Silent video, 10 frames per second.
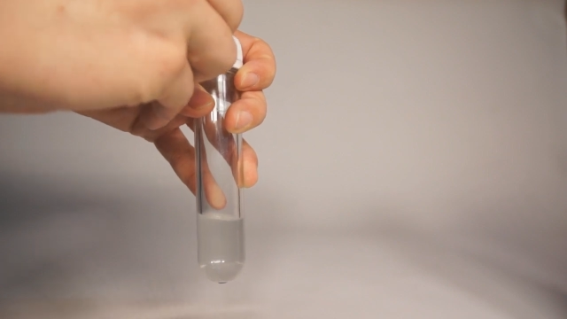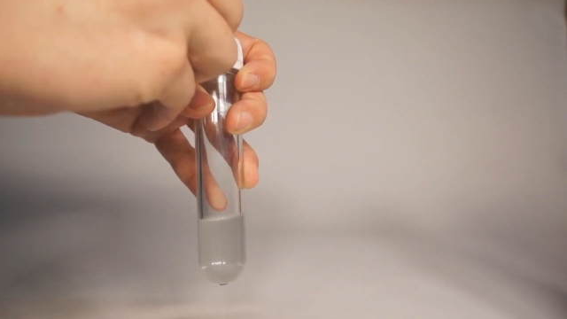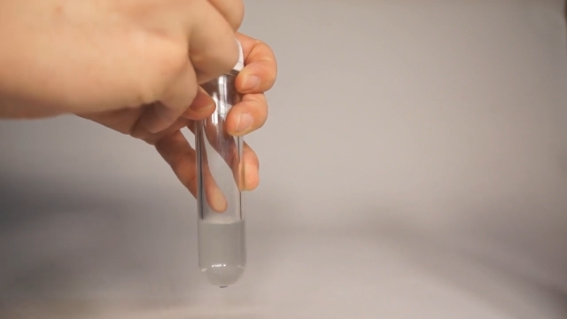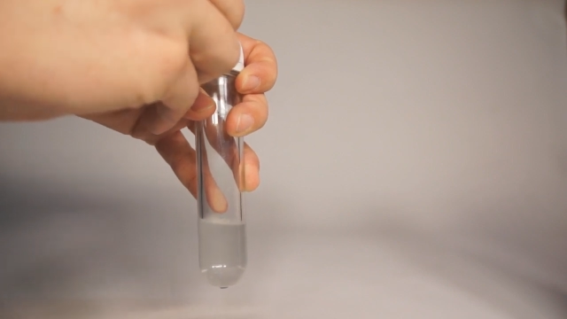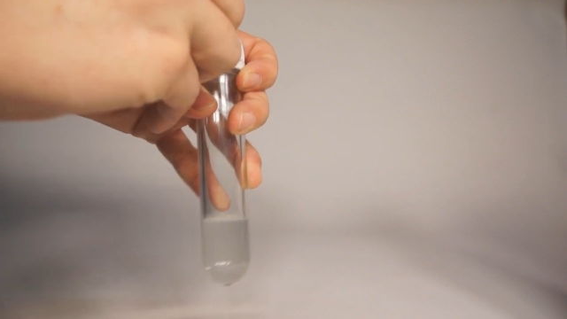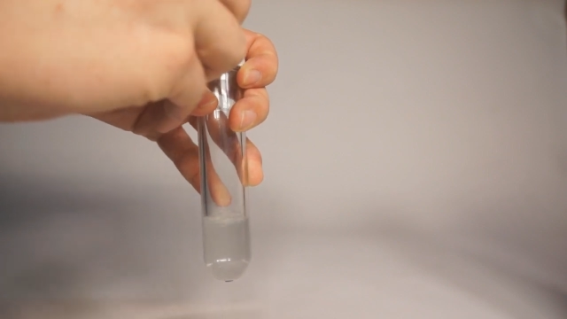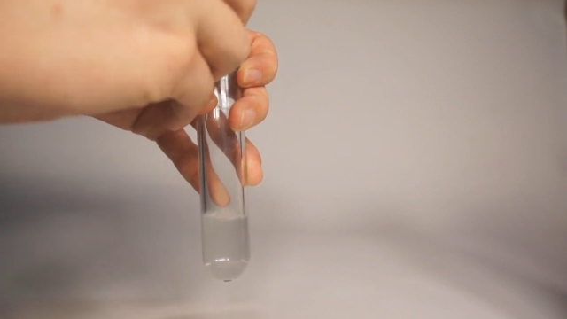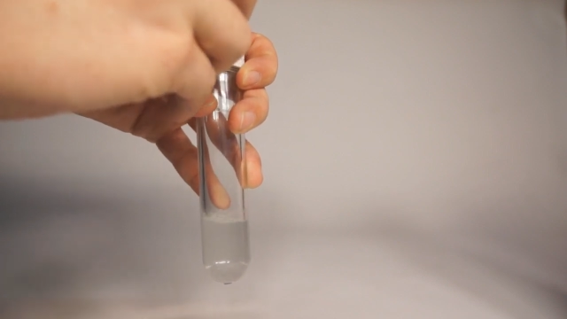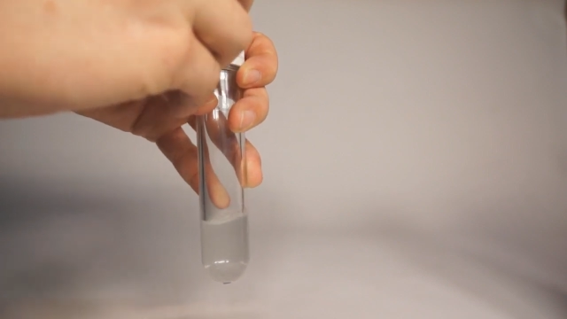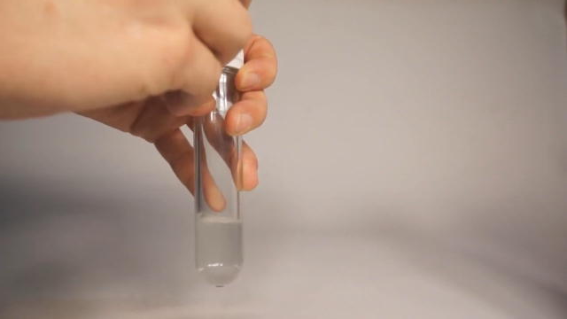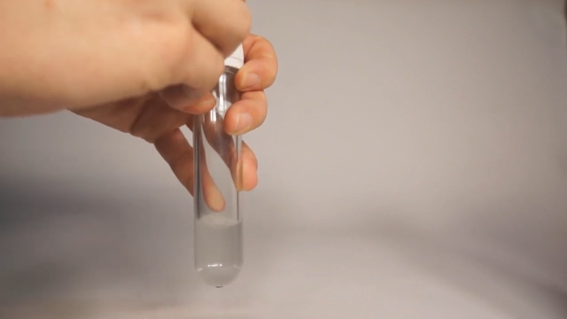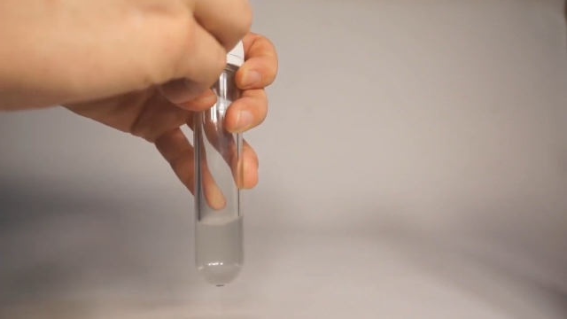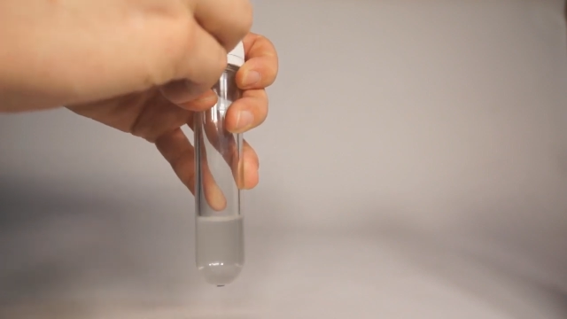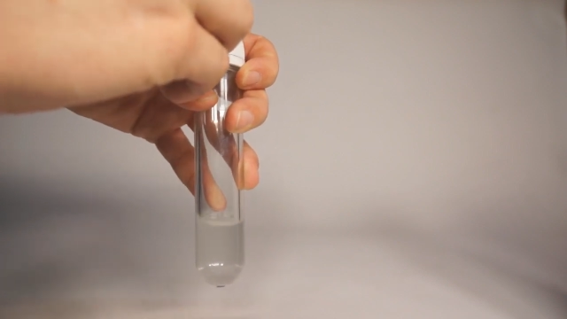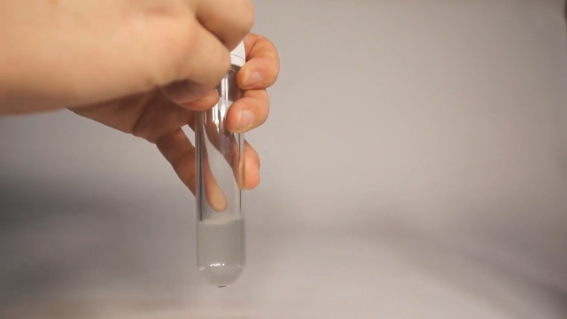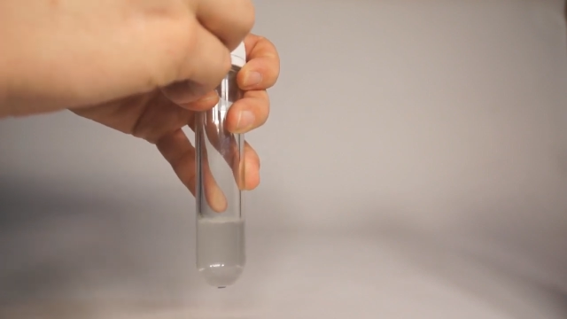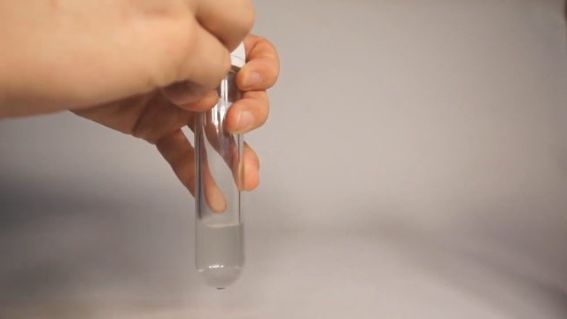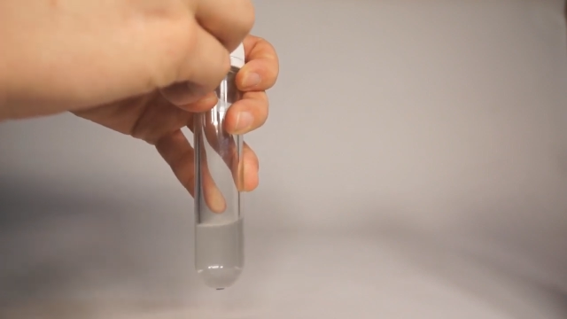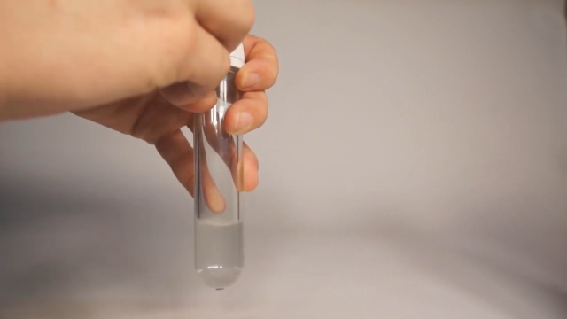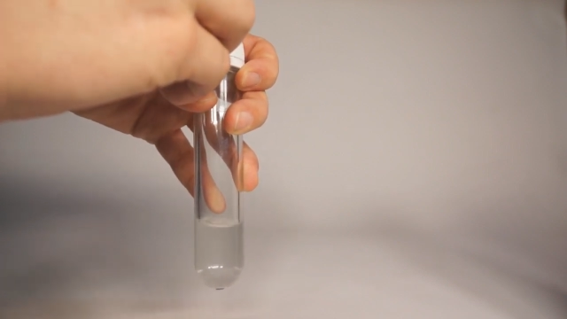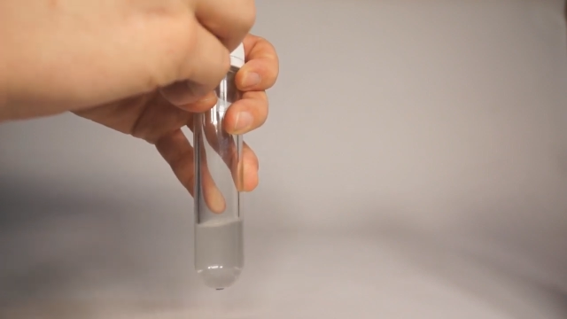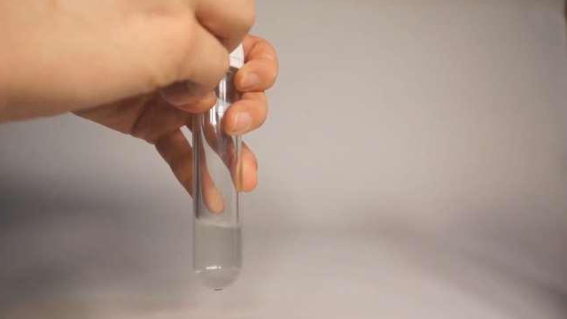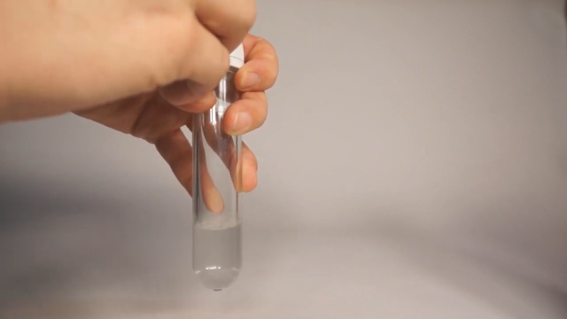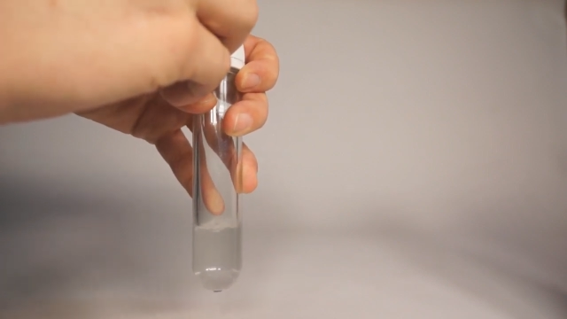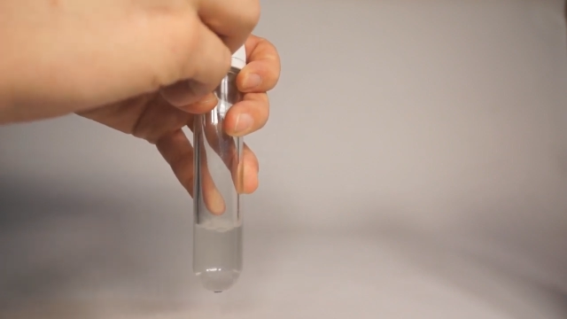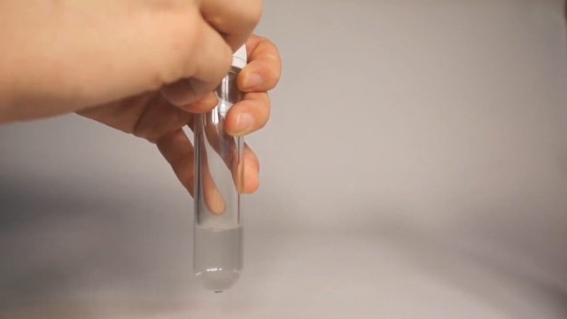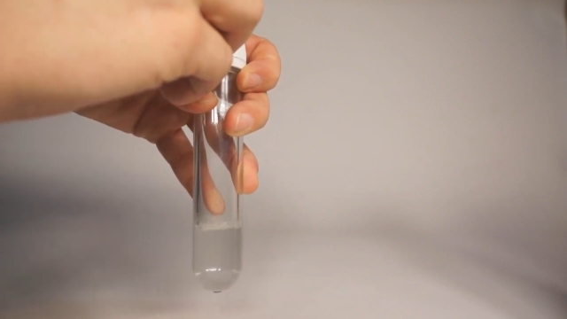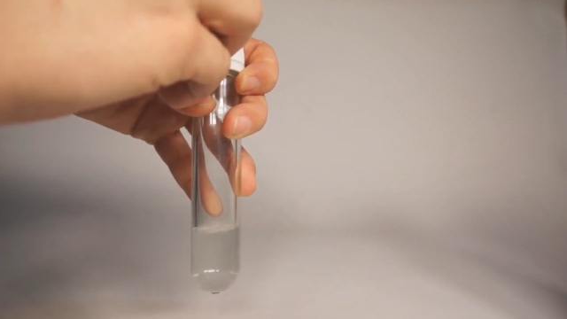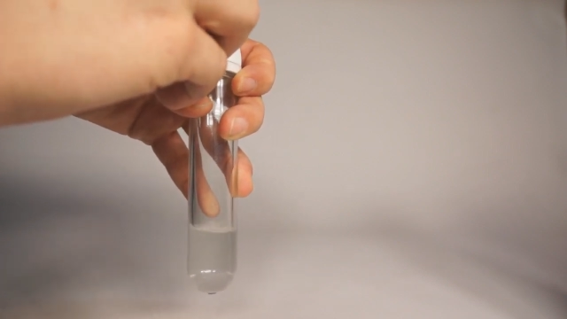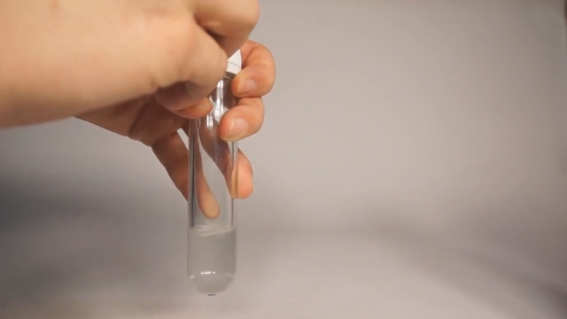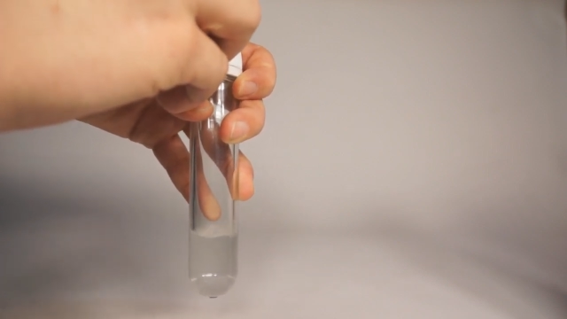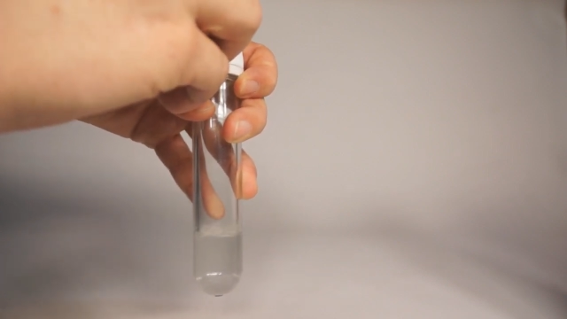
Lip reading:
Nobody's mouth can be seen.